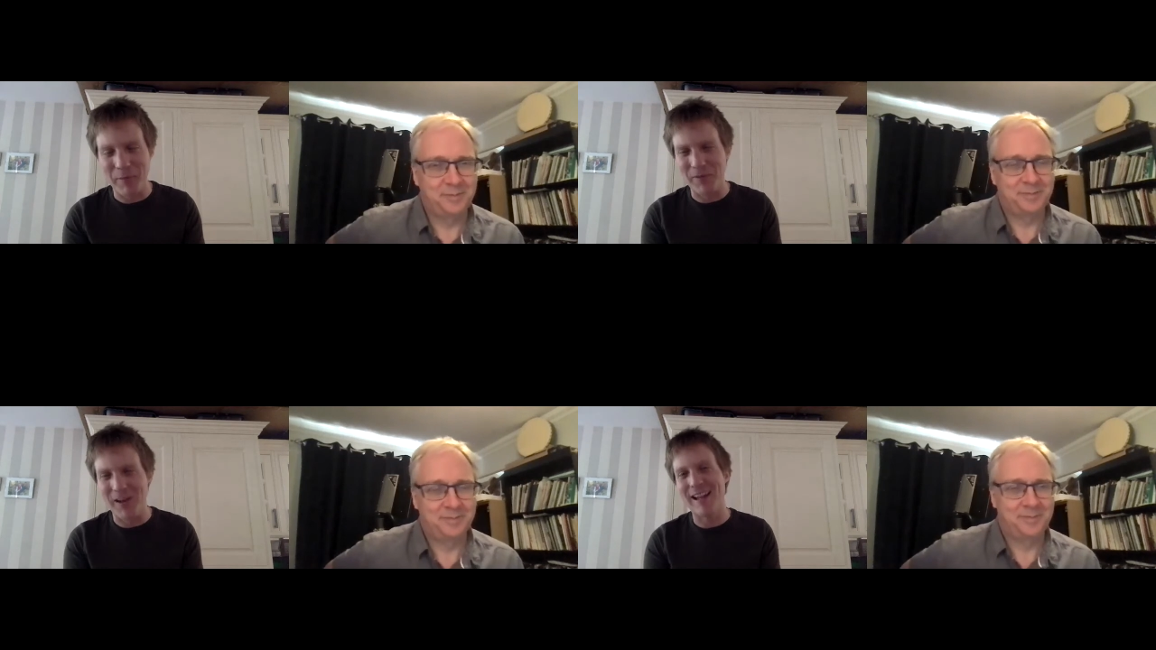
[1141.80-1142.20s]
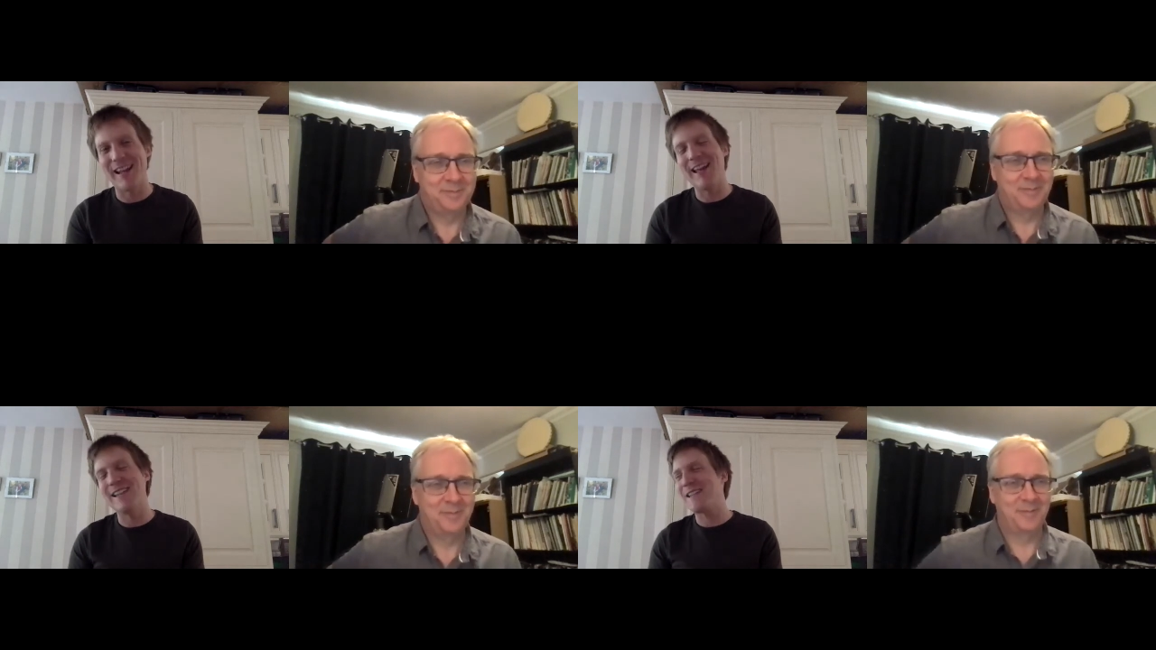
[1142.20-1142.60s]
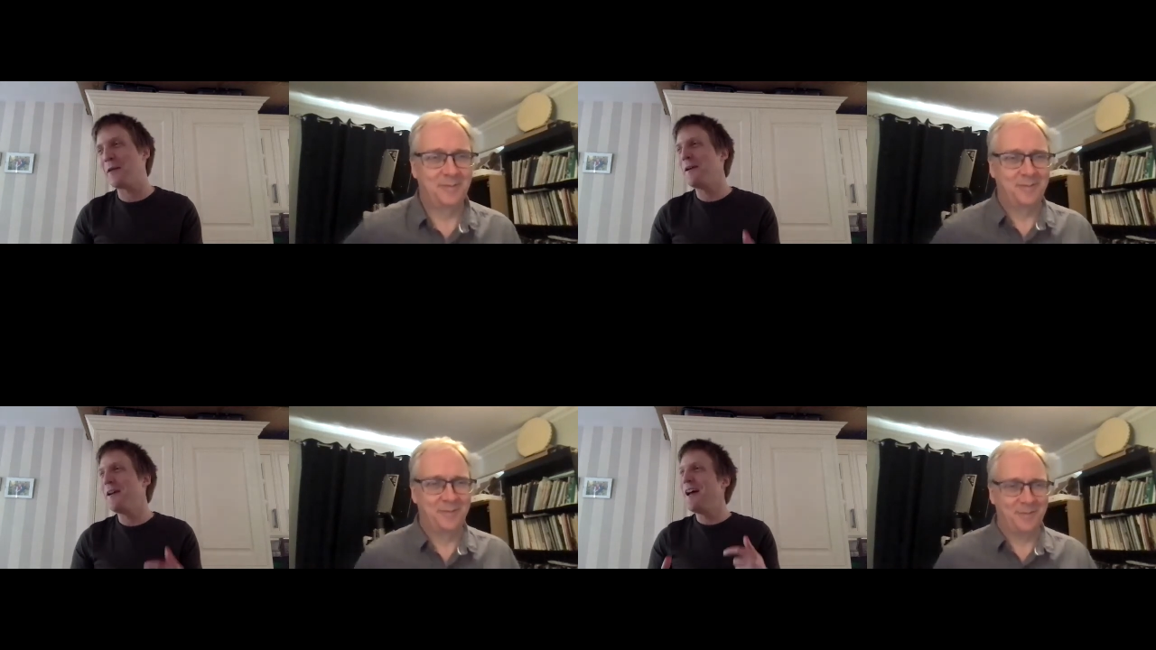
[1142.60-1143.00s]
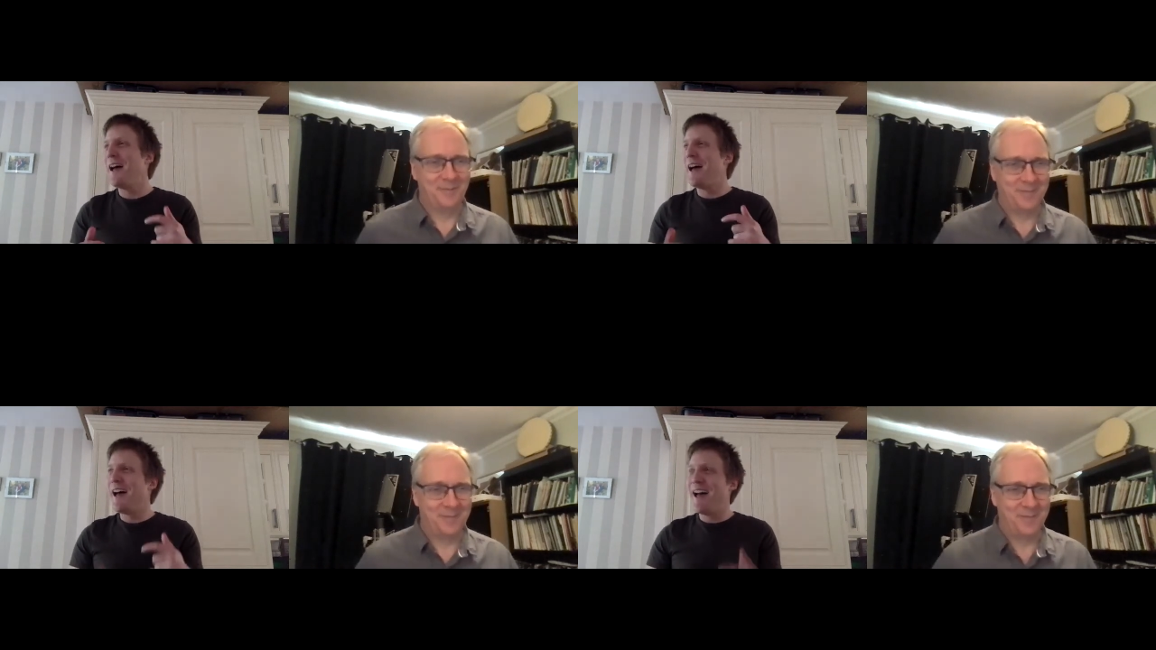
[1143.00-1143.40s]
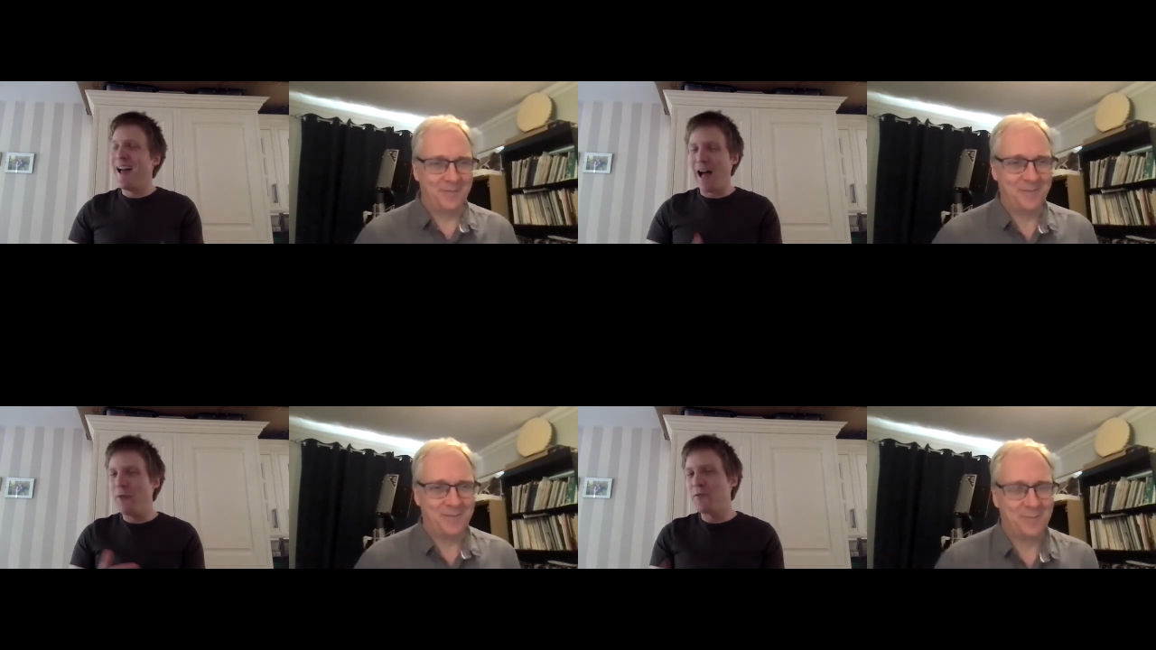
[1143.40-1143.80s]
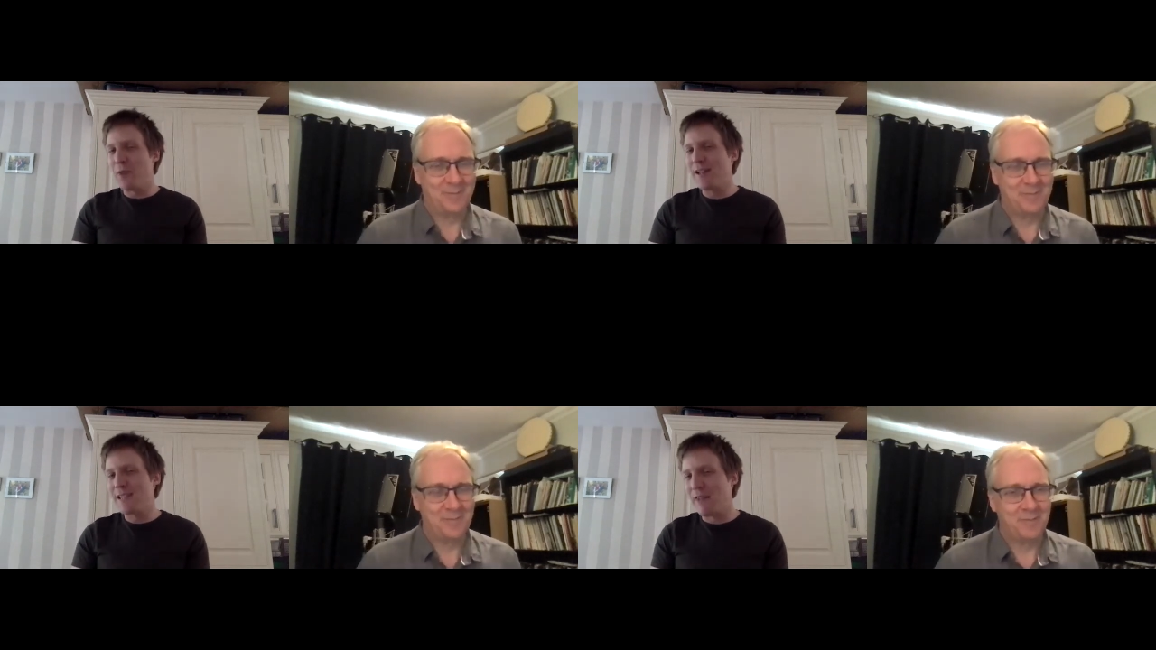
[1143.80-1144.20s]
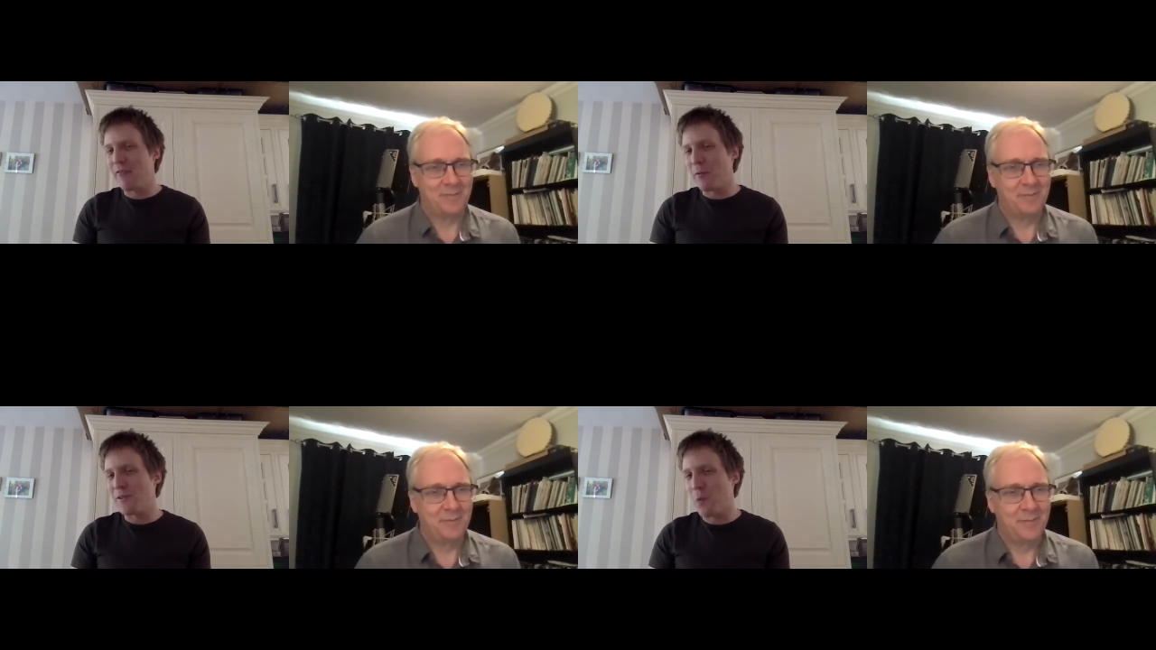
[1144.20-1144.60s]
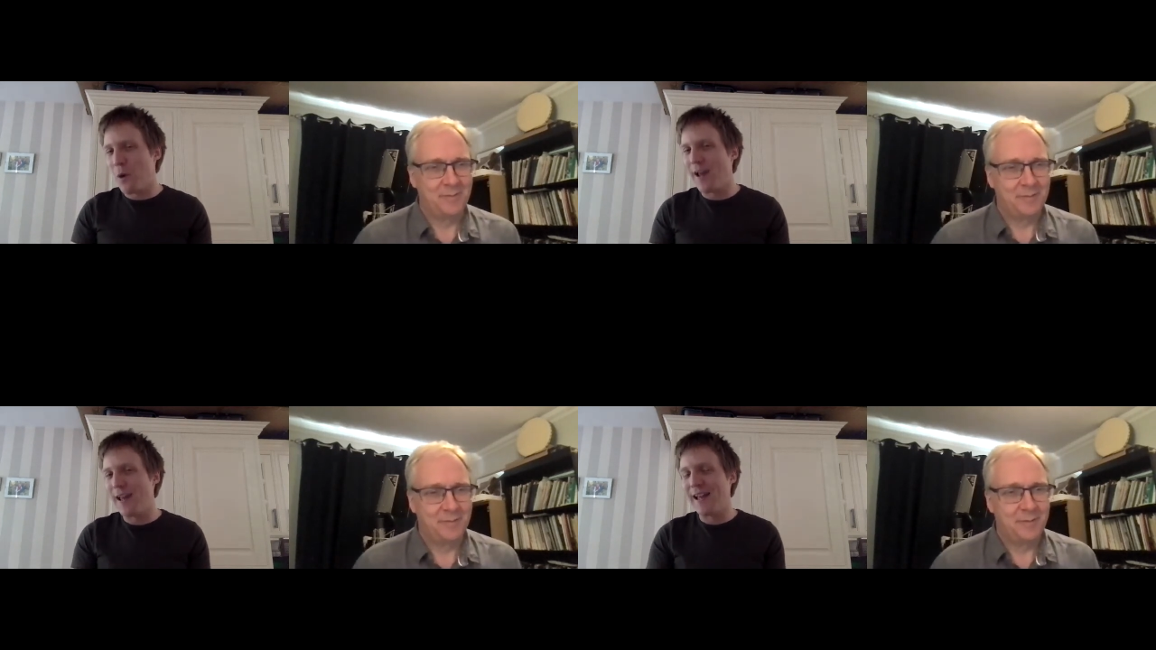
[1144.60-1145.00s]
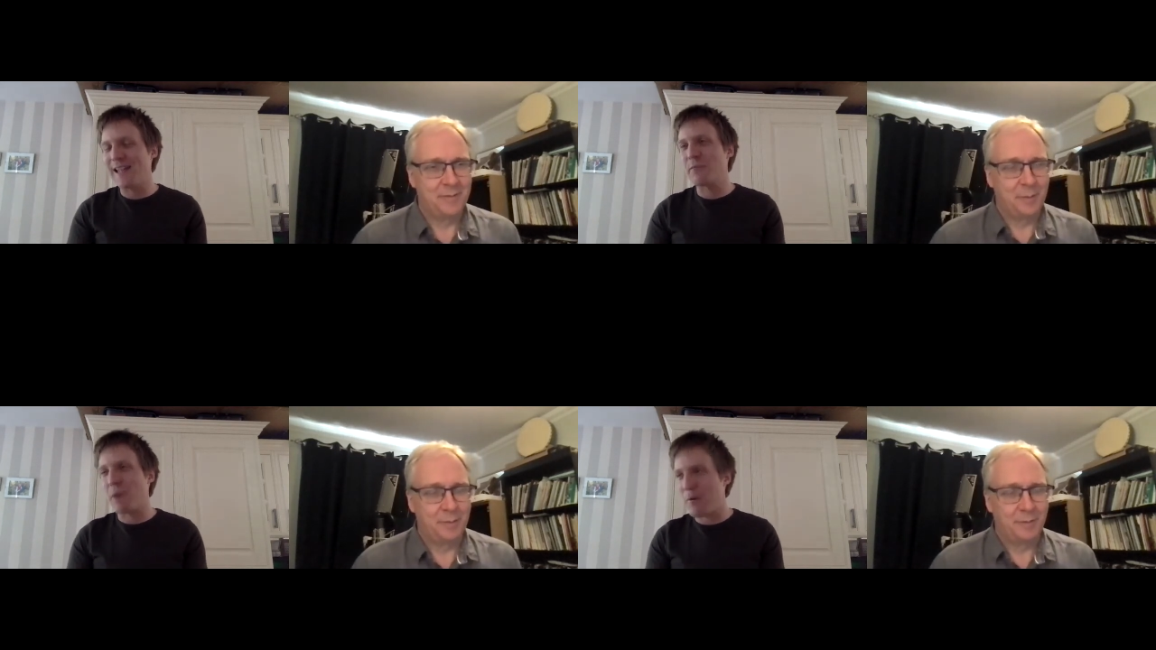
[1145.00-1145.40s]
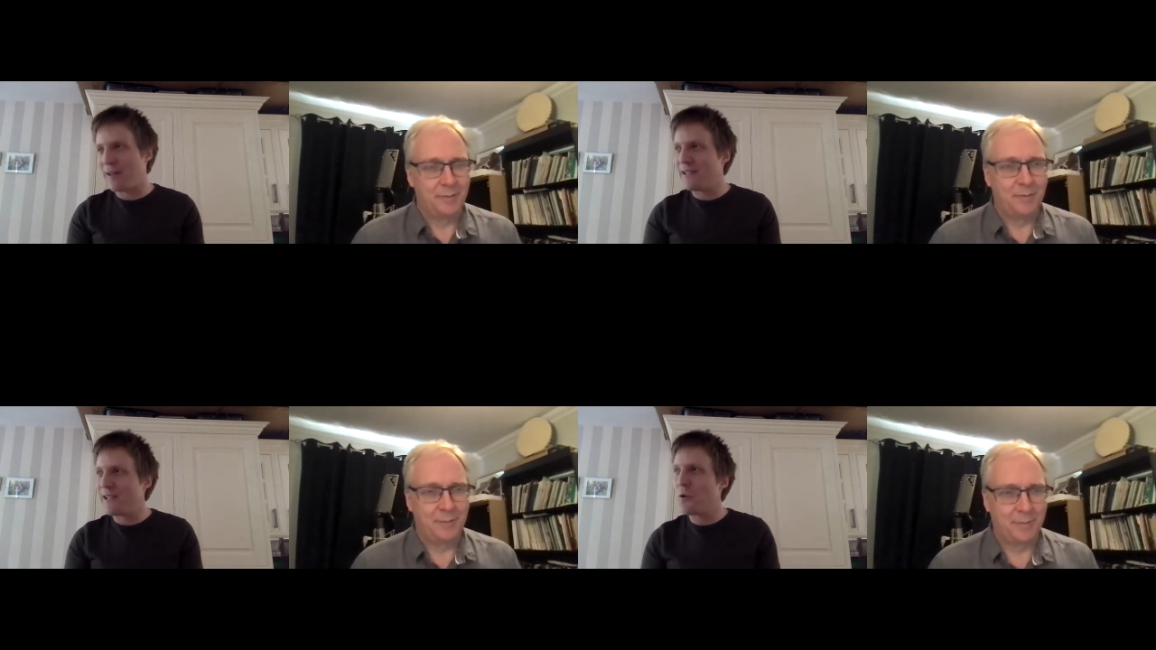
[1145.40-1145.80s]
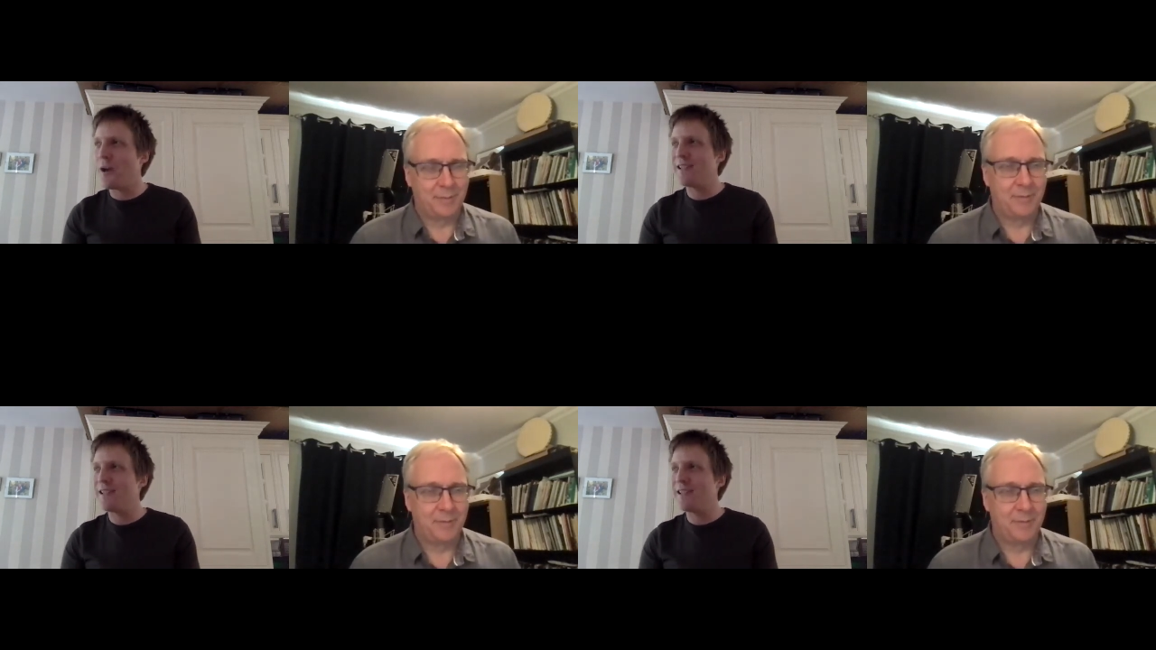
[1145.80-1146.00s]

Speaker 1: right? And and so I was writing stuff that was quite experimental, quite